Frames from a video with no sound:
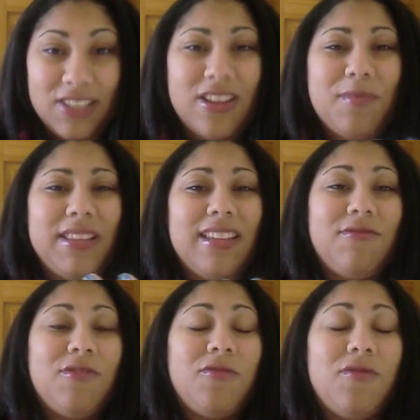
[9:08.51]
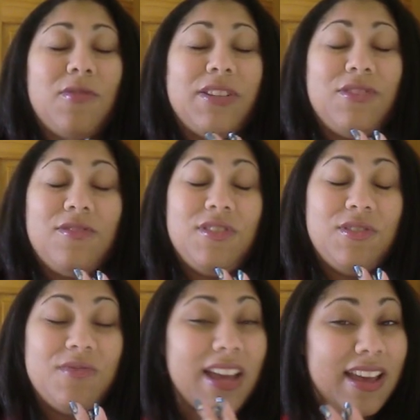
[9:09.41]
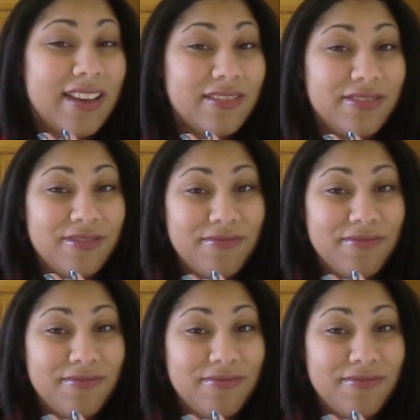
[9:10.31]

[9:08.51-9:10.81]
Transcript: Try to be thankful for what you do have.